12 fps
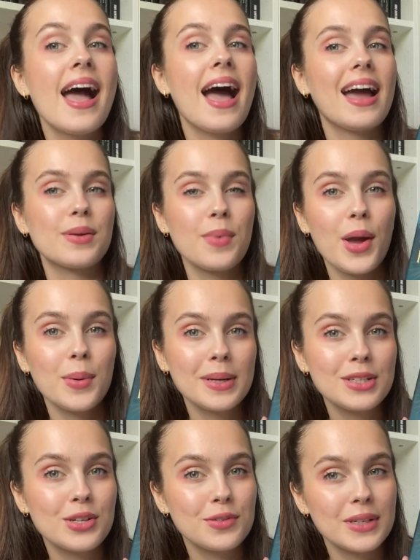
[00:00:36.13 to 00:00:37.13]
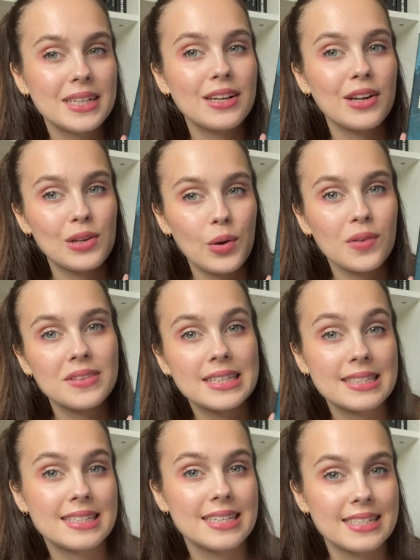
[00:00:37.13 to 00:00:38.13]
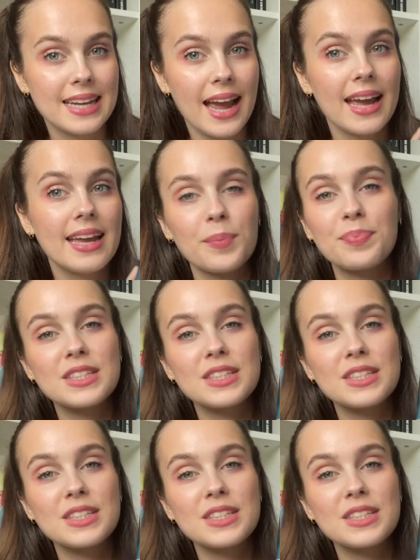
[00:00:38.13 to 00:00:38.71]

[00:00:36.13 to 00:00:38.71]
and I'm hoping to read a lot of this today.